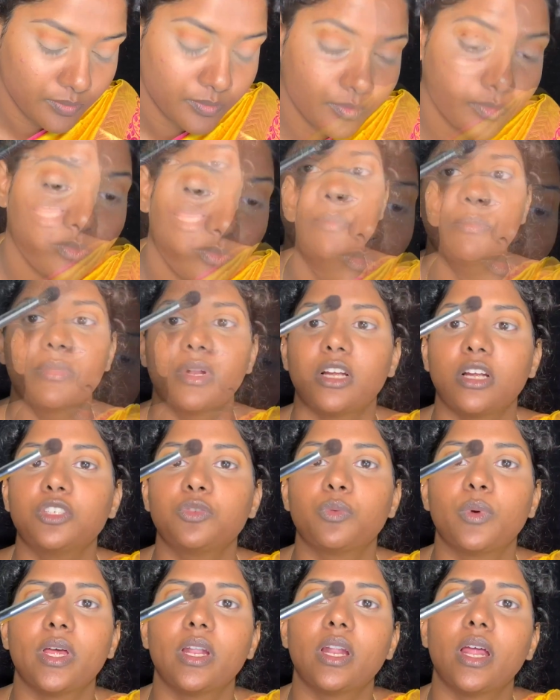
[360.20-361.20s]
Same brush
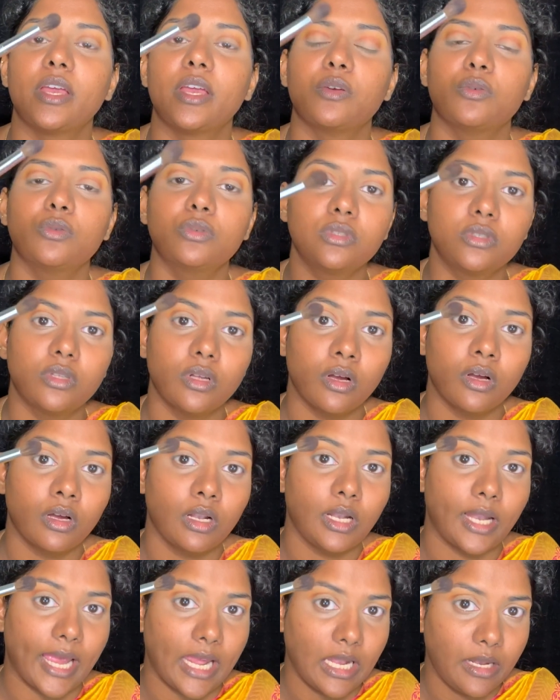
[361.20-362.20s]
where I use the
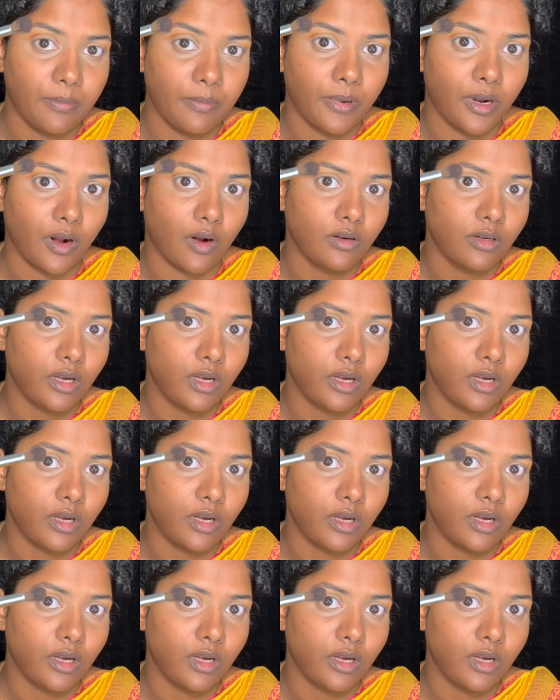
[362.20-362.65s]
light brown